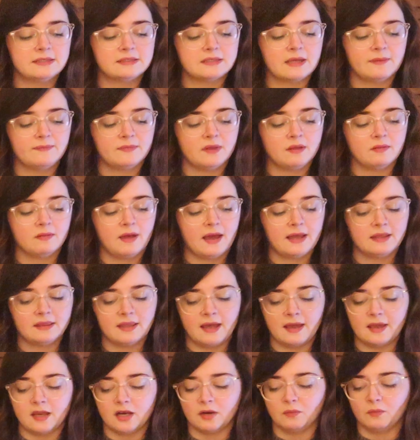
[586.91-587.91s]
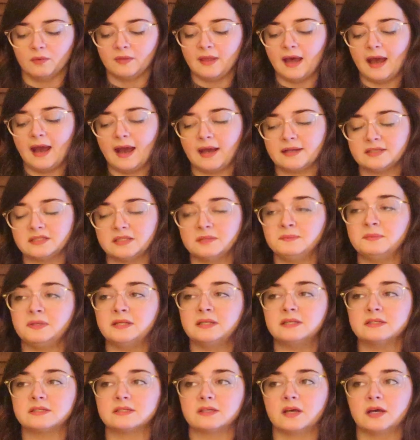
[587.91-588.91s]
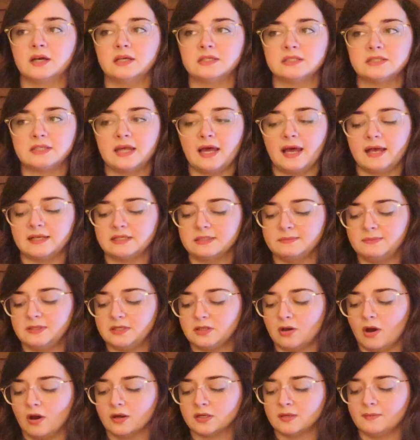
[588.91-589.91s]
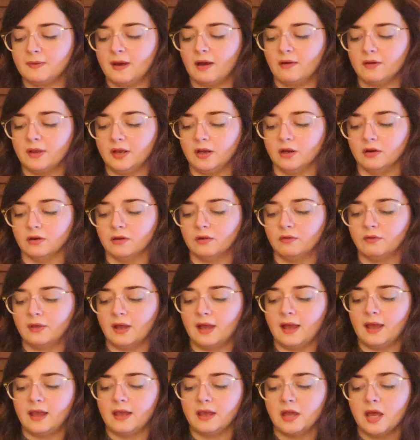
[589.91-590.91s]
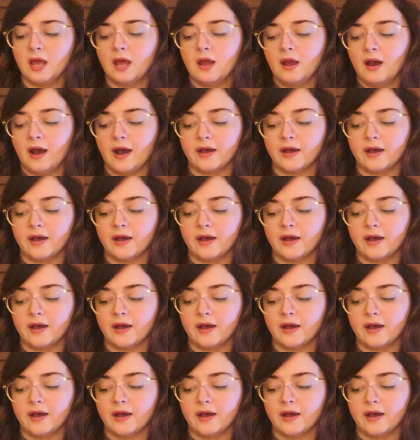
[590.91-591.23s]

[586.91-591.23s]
It's something like that here where that has to be discussed. That has to be talked about here, okay?